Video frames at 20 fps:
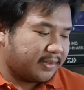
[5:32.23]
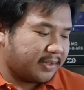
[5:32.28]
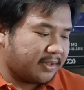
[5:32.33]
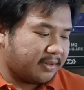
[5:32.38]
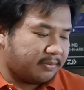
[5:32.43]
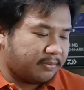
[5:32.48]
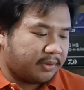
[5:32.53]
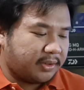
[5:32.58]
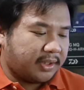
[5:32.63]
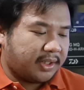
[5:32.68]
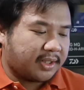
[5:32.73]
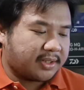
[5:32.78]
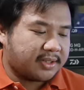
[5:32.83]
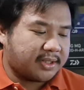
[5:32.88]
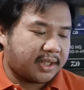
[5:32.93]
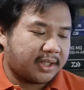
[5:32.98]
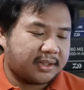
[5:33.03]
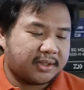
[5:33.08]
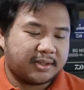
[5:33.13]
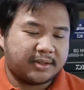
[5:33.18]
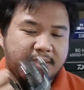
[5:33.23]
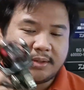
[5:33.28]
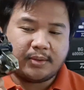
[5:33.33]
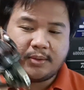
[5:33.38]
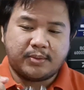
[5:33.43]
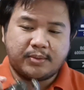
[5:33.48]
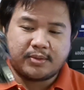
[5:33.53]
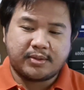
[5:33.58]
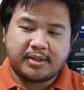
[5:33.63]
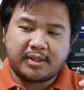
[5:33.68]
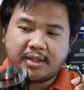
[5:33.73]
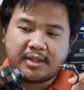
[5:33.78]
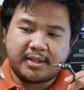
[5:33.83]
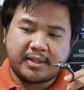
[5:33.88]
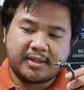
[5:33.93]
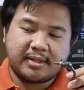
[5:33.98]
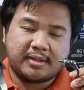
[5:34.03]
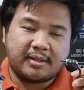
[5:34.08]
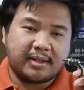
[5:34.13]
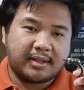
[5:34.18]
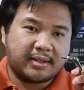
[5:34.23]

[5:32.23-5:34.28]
I'm really excited to use this.